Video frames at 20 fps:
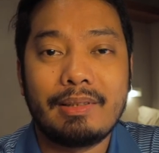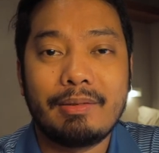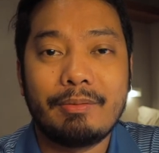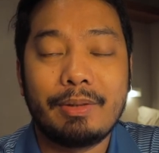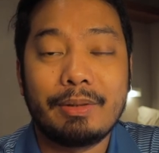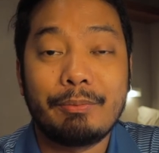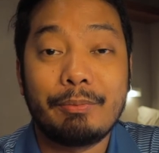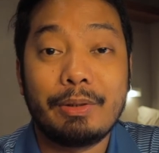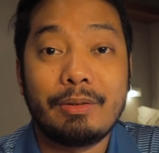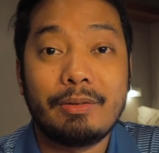
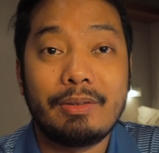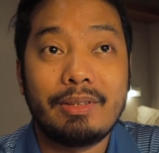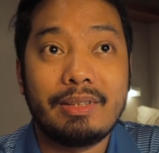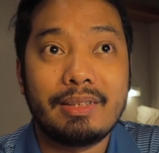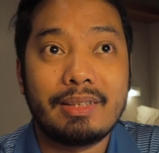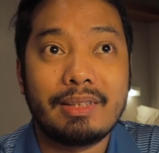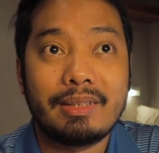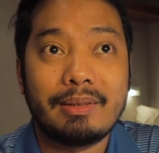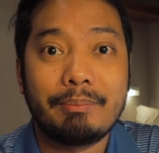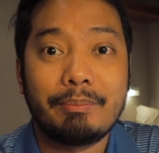what we call
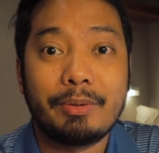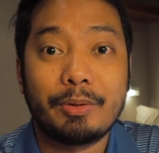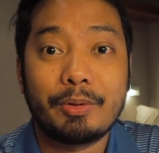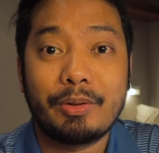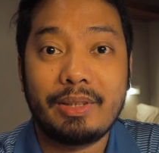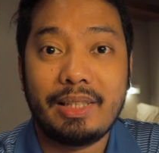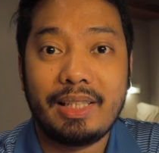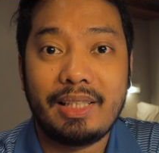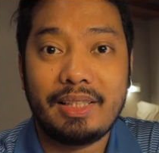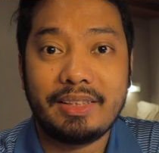this
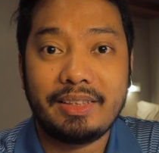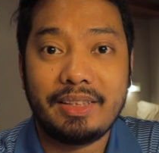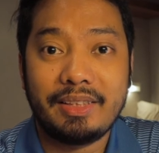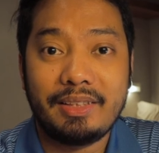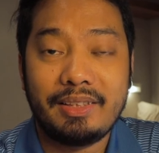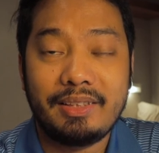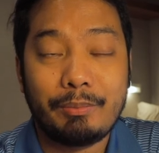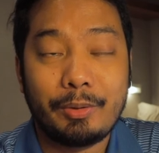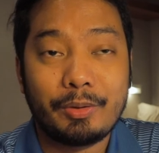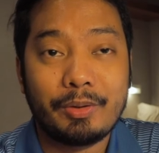photo
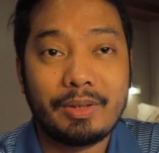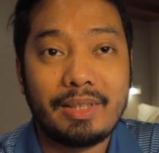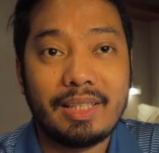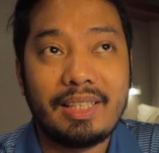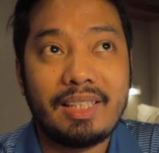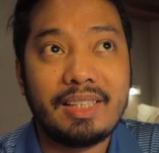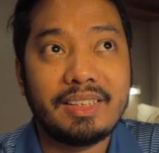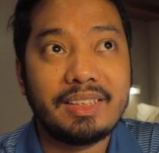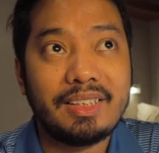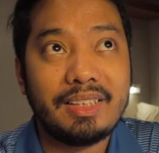gallery. Photo
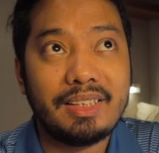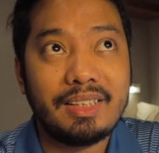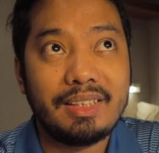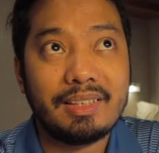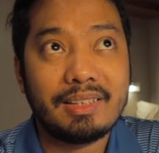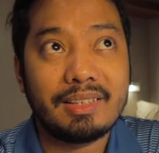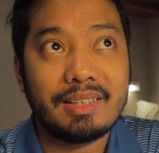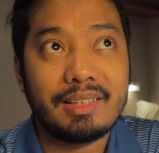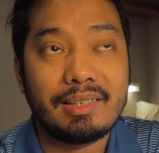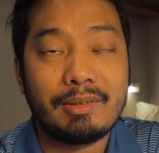gallery
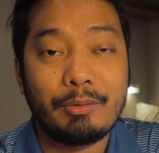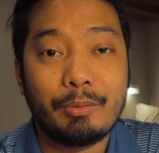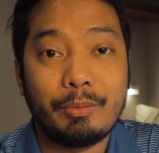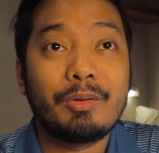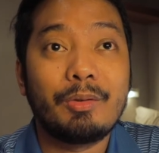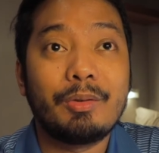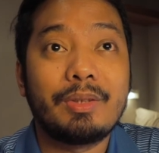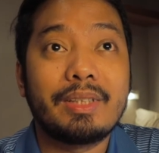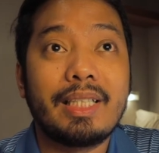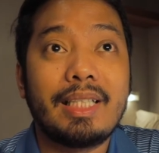is
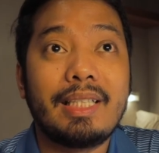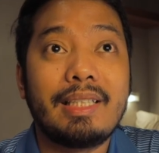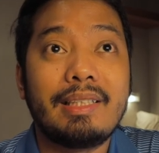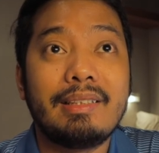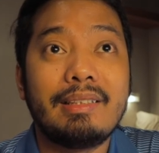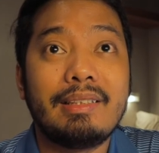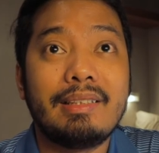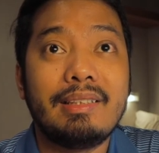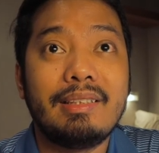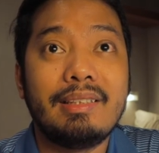kung
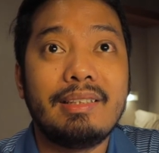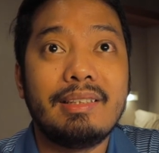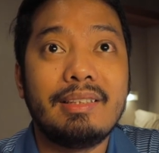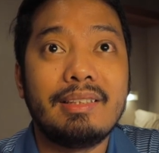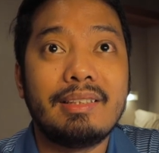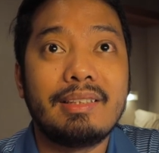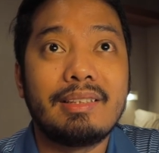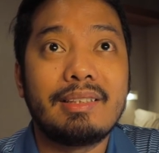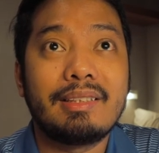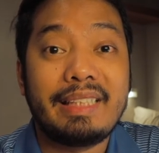saan
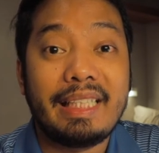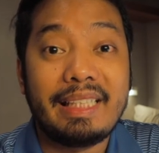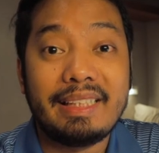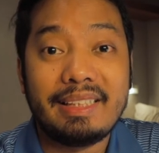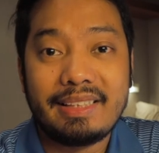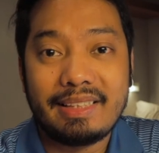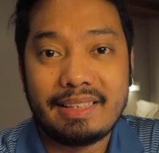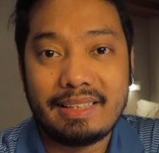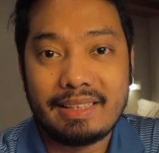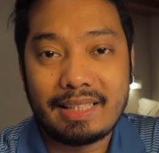
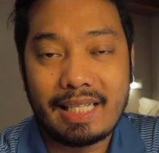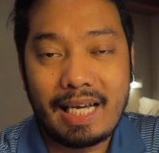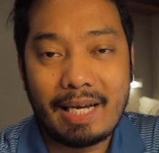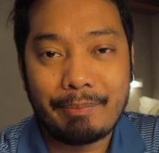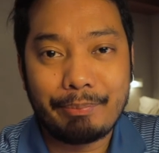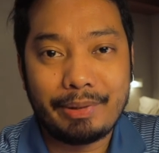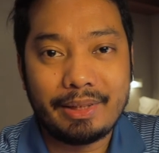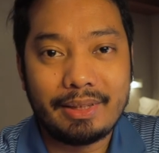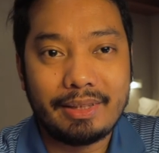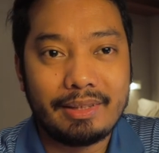sales is
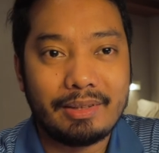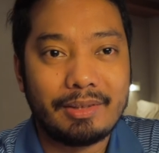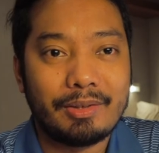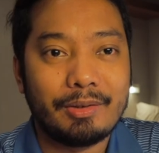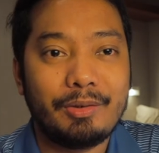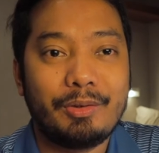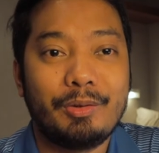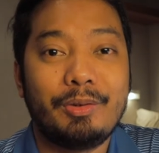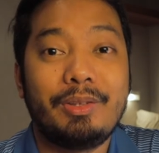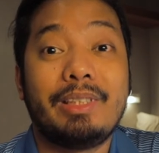happening.
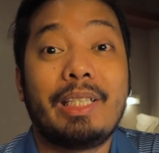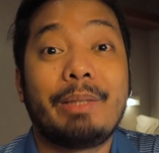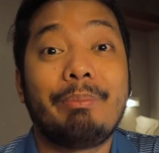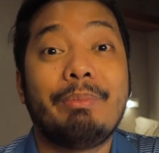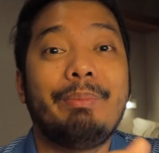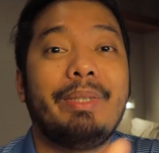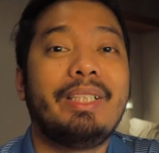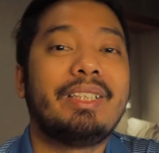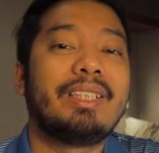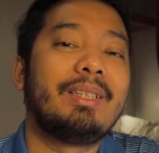So dun
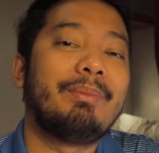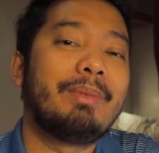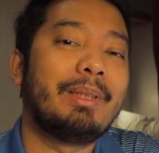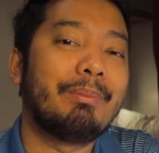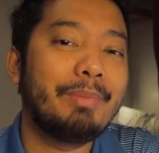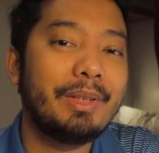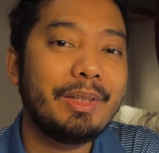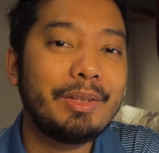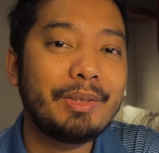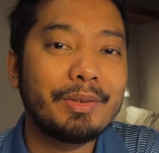nagbibenta ng
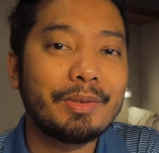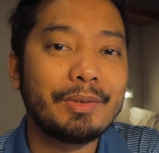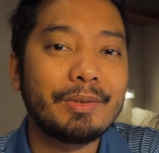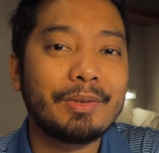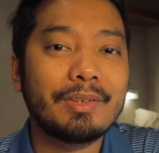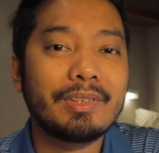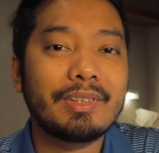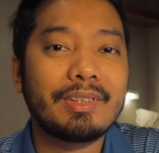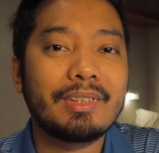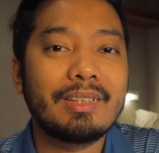mga
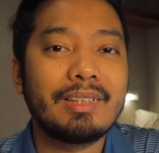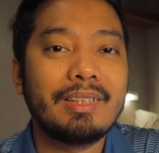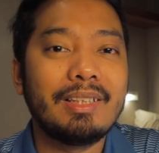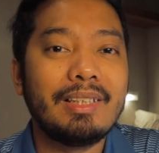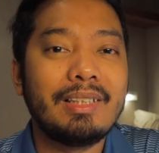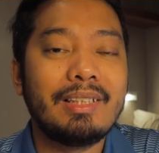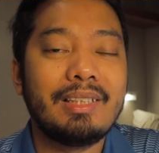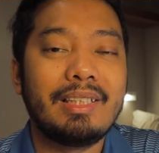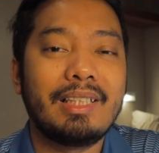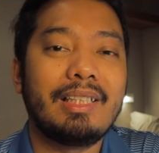pictures,
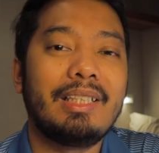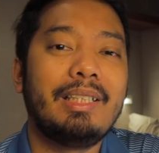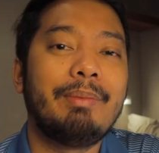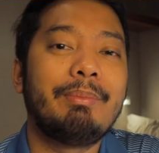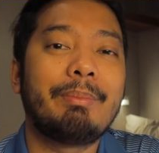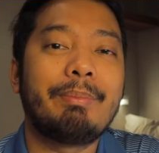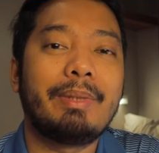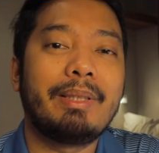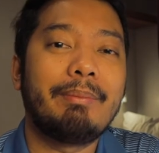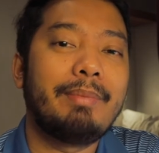ng
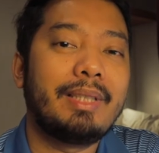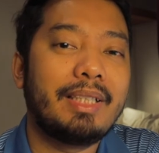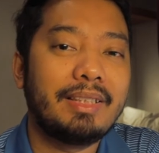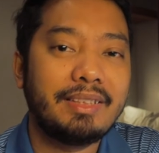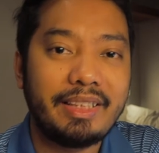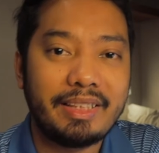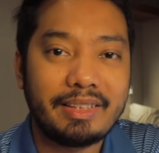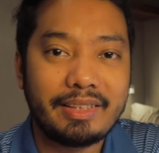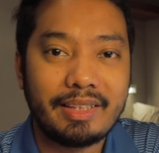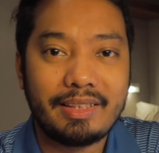iba pang
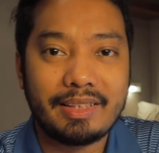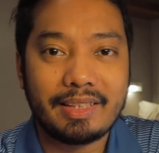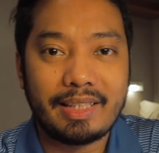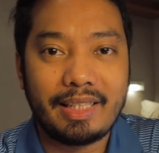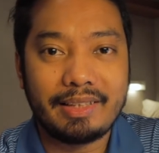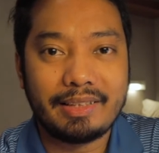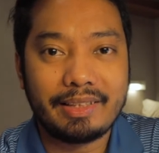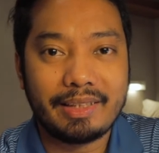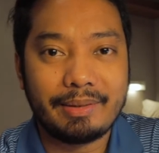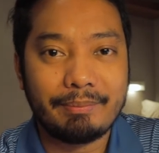mga retail
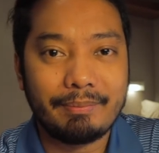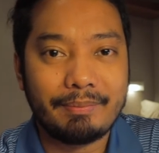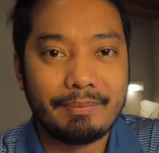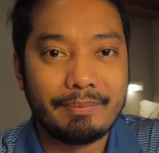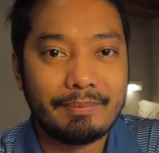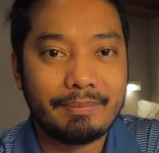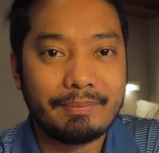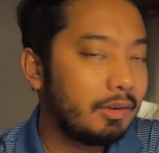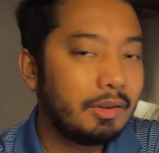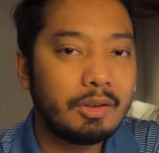item.
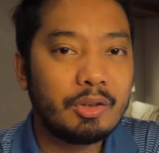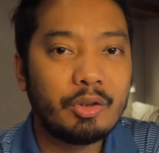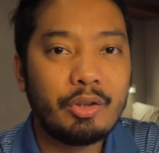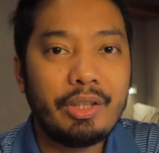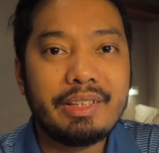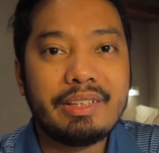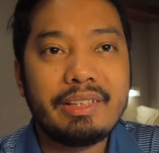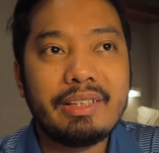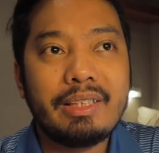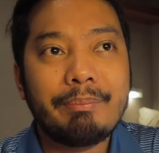So
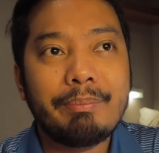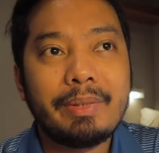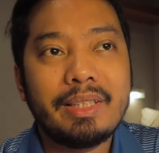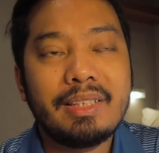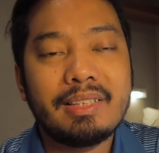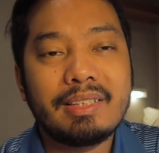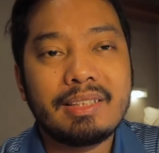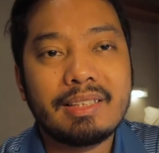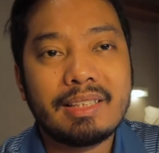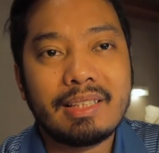it
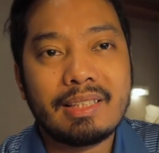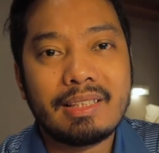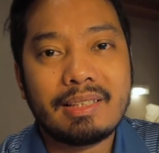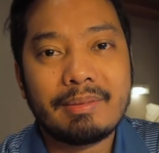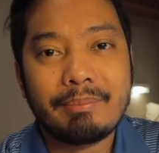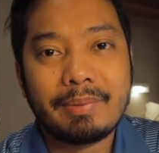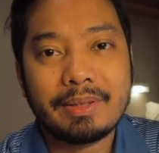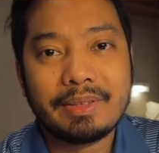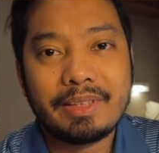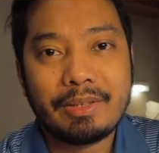depends
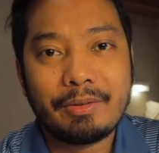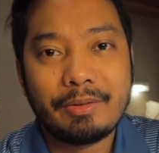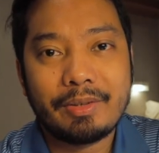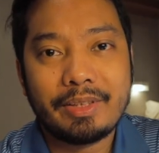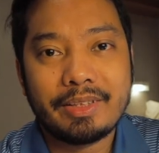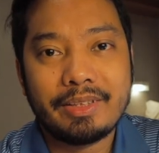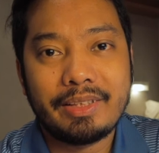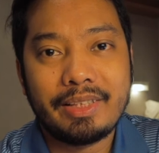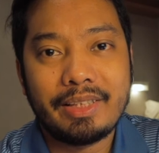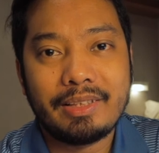sa
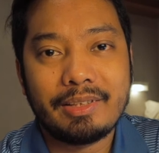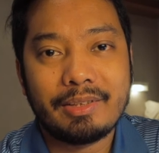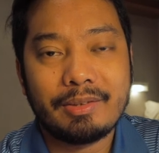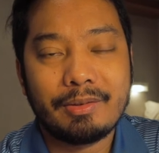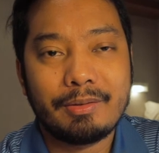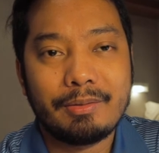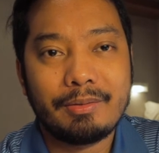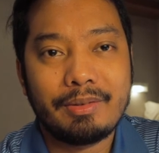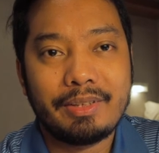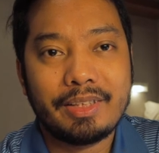particular day.
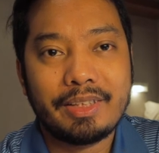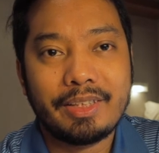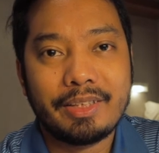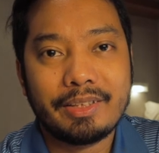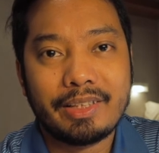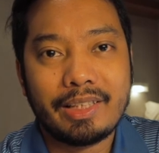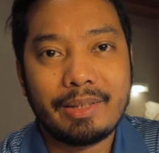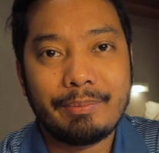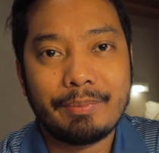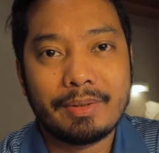So there
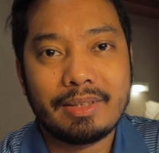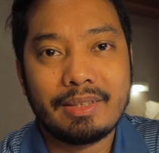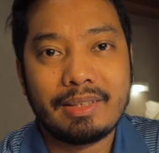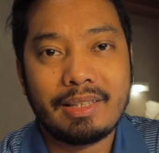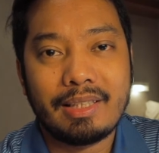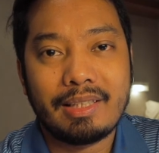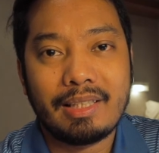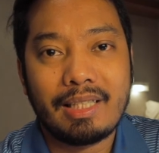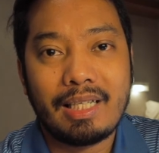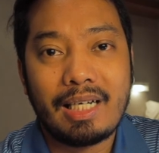are times
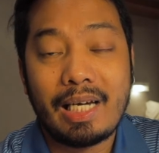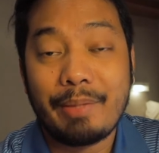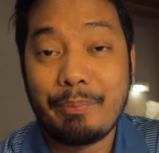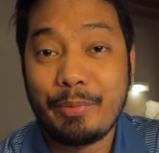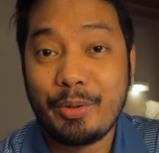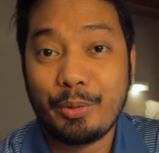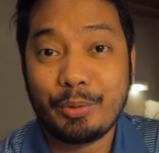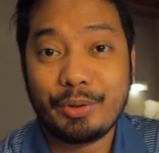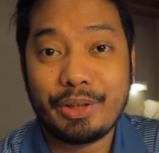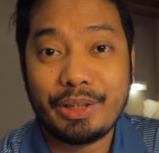na I'm
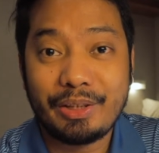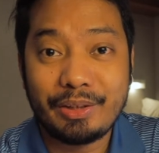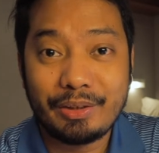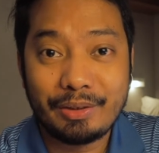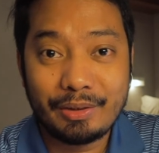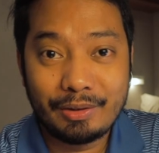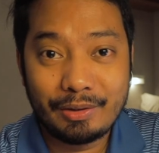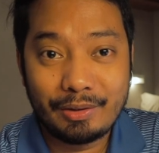shooting